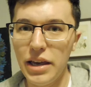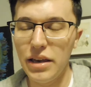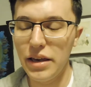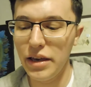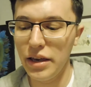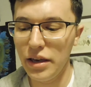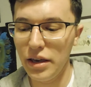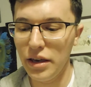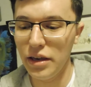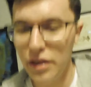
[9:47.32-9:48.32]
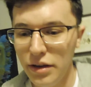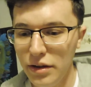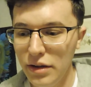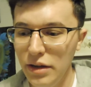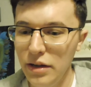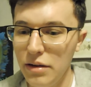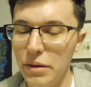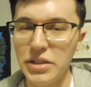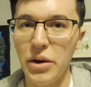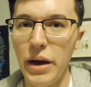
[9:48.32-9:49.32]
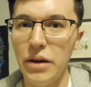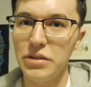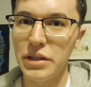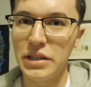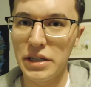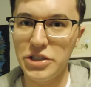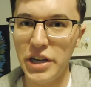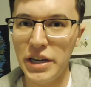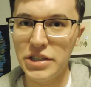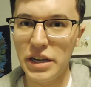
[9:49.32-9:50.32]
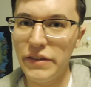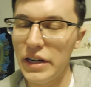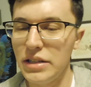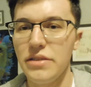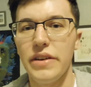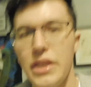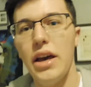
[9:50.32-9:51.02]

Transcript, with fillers: I am about to go out, so I need to get changed and get ready and stuff like